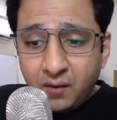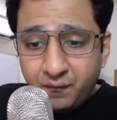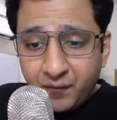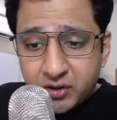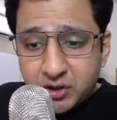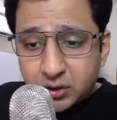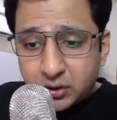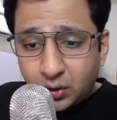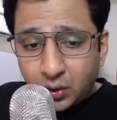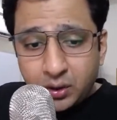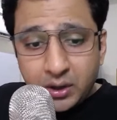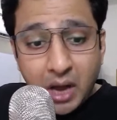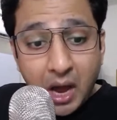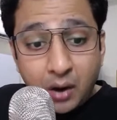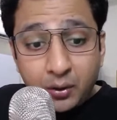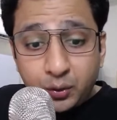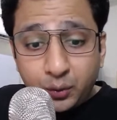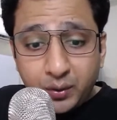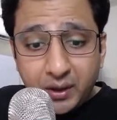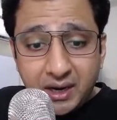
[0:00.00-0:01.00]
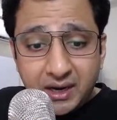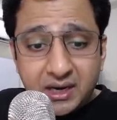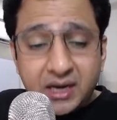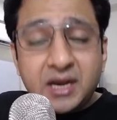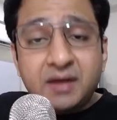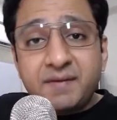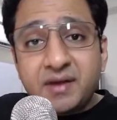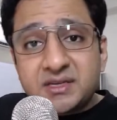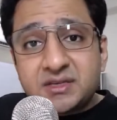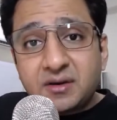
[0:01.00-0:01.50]
which is on how to create an
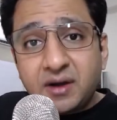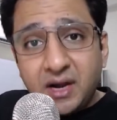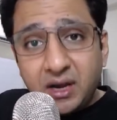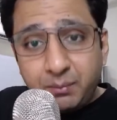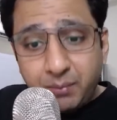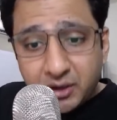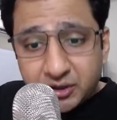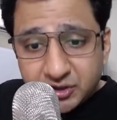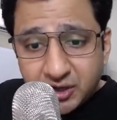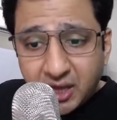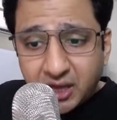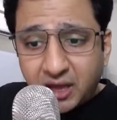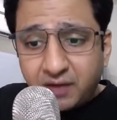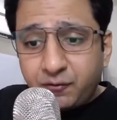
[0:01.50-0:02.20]
investor ready pitch deck.